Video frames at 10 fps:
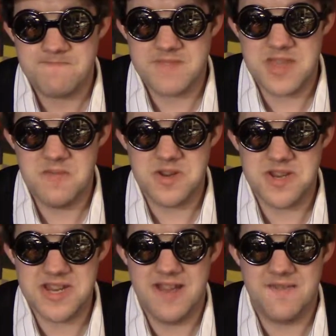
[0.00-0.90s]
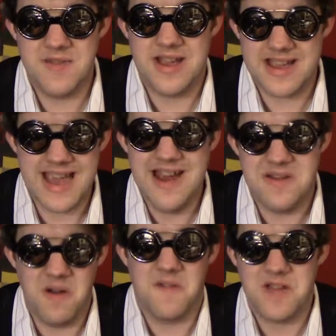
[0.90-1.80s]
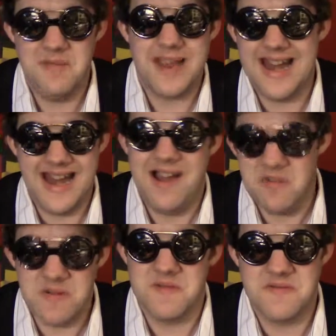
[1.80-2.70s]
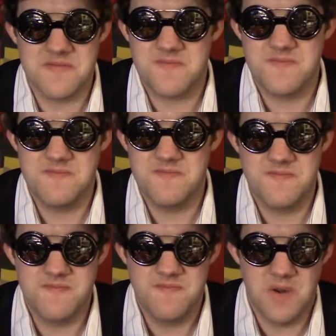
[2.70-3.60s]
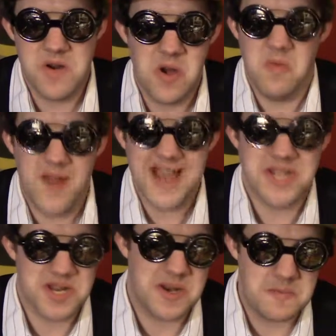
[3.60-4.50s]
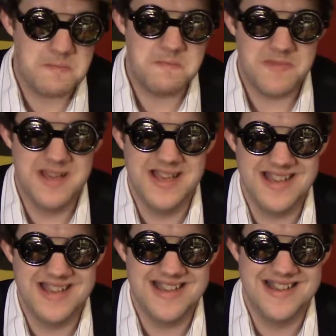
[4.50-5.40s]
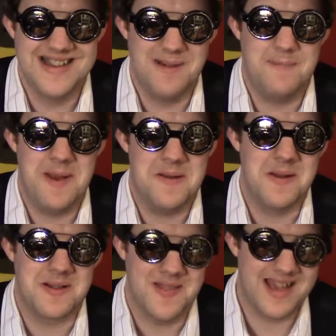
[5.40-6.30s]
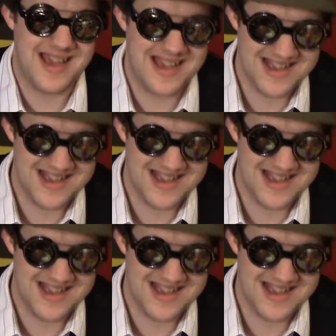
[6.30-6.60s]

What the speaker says: Gandalf coming in and out for no reason, apparently.